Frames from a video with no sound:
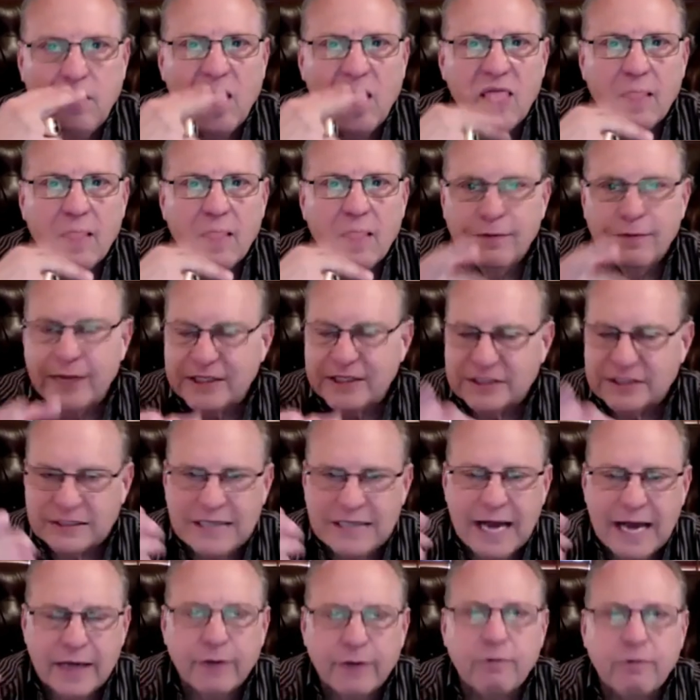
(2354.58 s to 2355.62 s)
That's
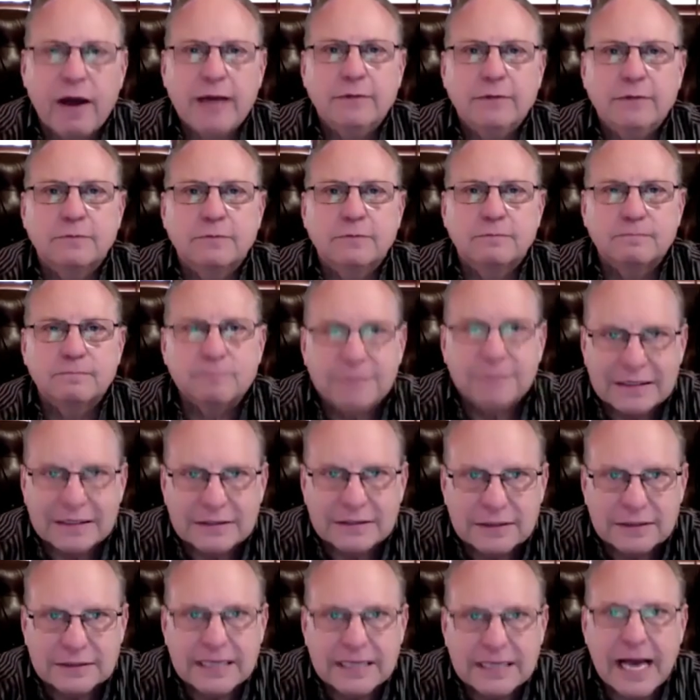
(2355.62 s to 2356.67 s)
exactly right. That is
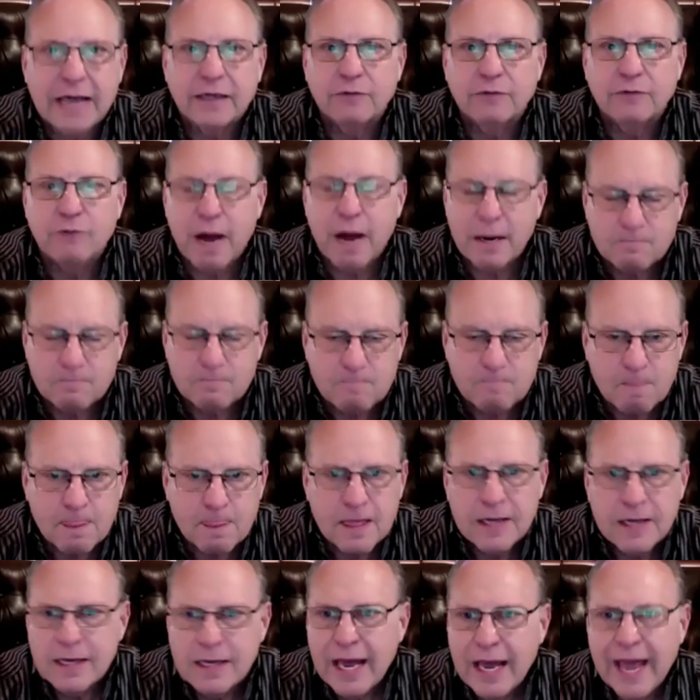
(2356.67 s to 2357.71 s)
exactly right.
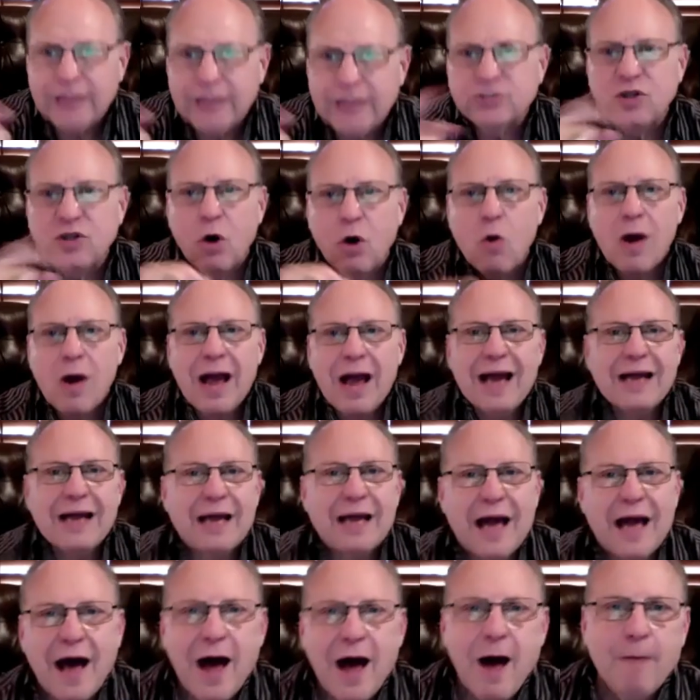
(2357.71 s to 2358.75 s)
And so,
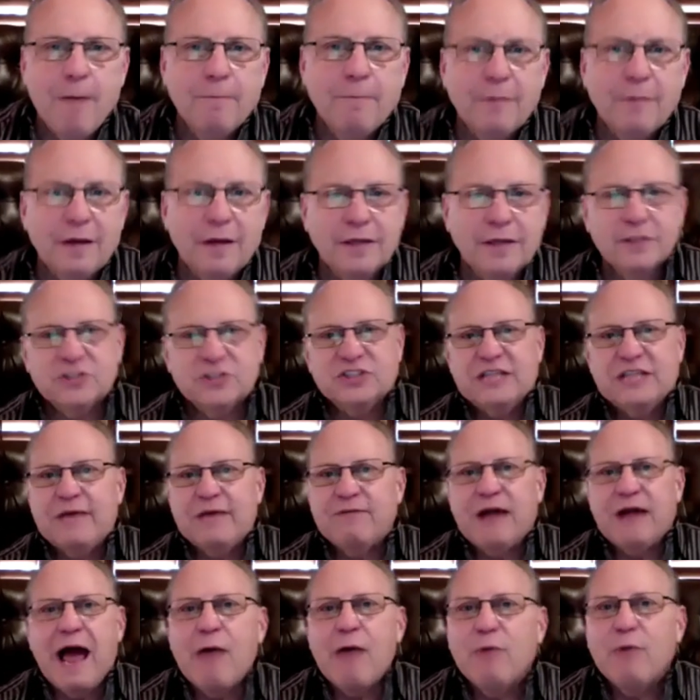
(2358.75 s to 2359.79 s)
Stefan,
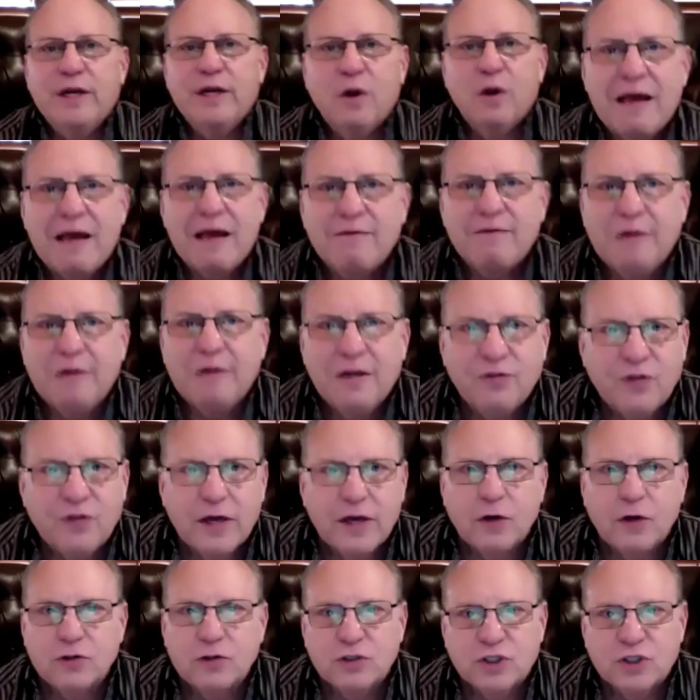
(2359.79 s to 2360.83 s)
I really don't have anything
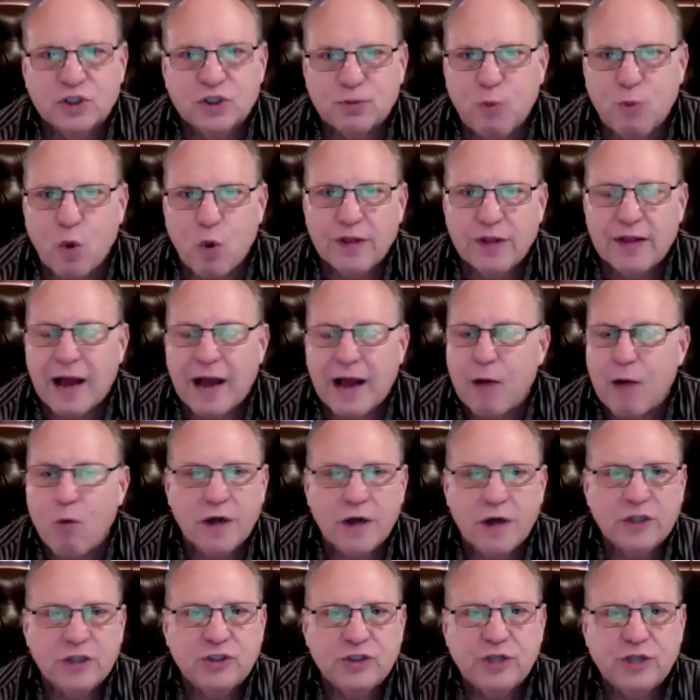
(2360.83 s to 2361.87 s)
else this morning that I want
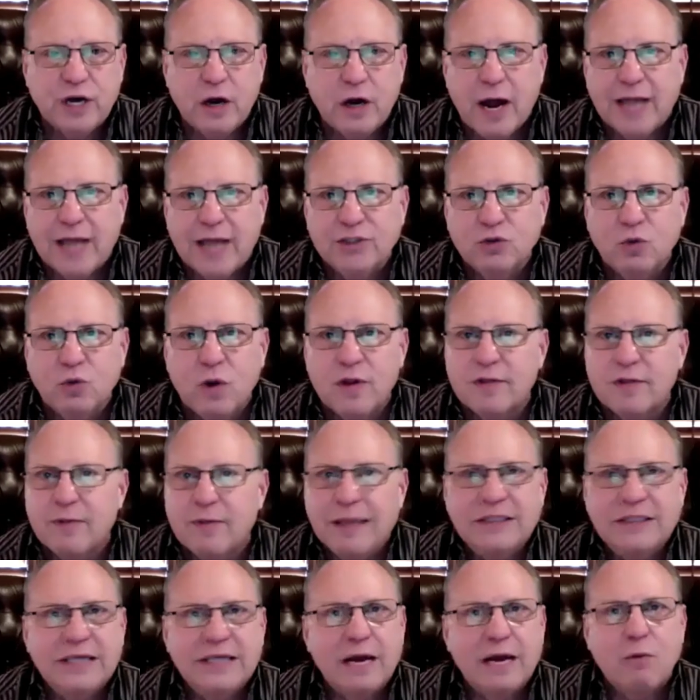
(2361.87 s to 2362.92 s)
to share. The main
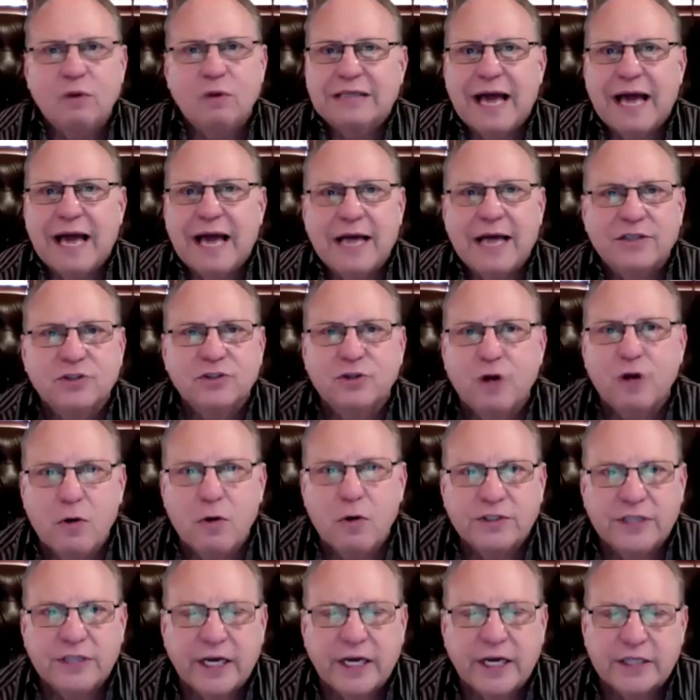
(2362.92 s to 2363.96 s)
thing I want the guys to know is
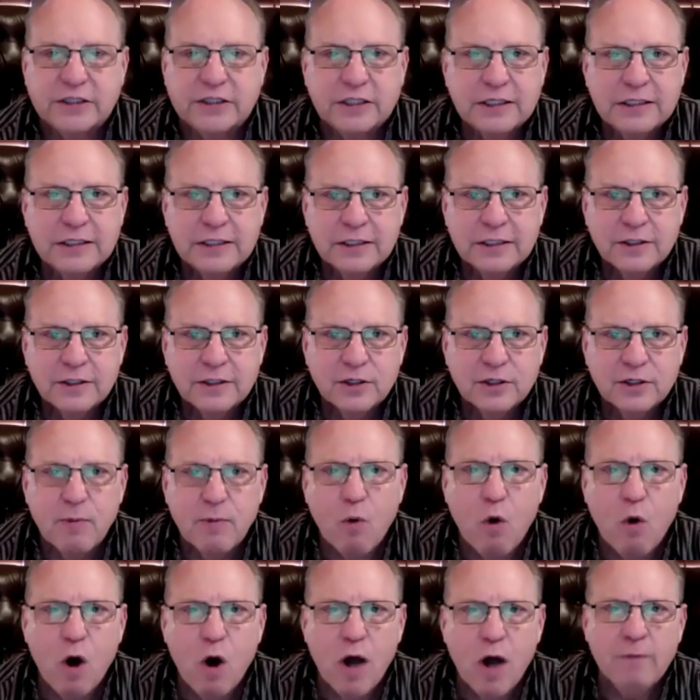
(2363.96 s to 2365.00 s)
this. Number one,